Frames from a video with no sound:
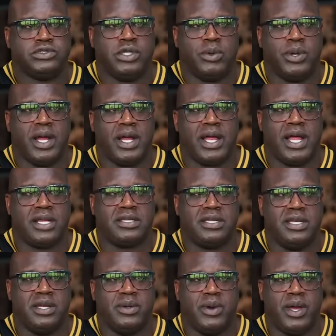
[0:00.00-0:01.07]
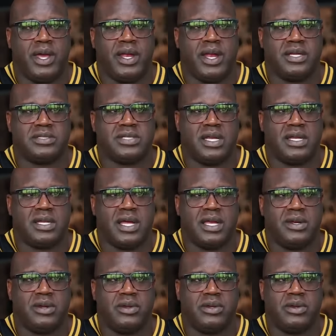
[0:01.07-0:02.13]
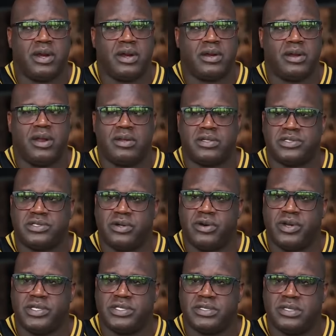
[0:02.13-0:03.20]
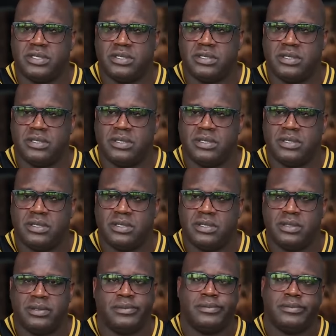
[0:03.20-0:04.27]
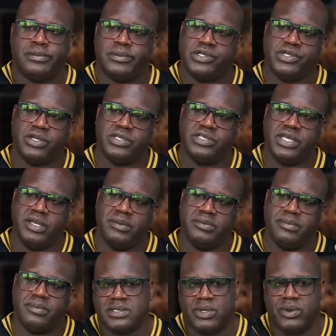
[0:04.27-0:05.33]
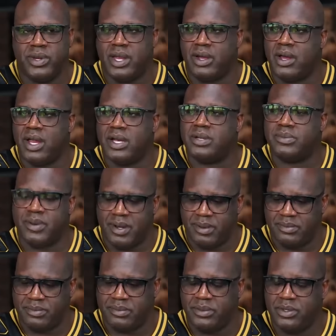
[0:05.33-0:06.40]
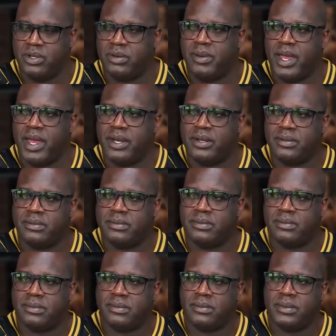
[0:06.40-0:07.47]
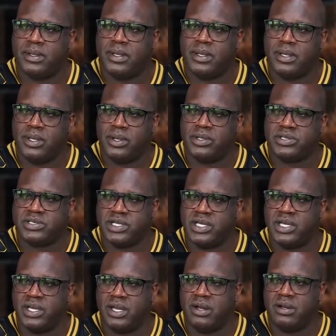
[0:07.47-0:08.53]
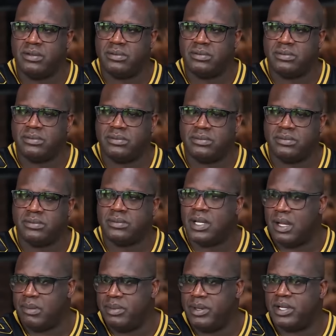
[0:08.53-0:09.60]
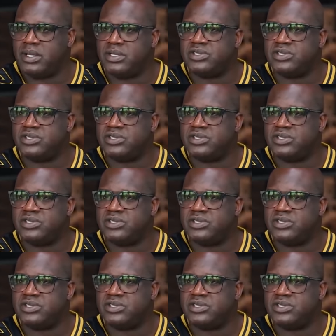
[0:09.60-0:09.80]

So when I got to D Wade, I was like, I know you heard all the stories. It's your team. So we ain't gonna have any problem. You the man, you the CEO, I'll be the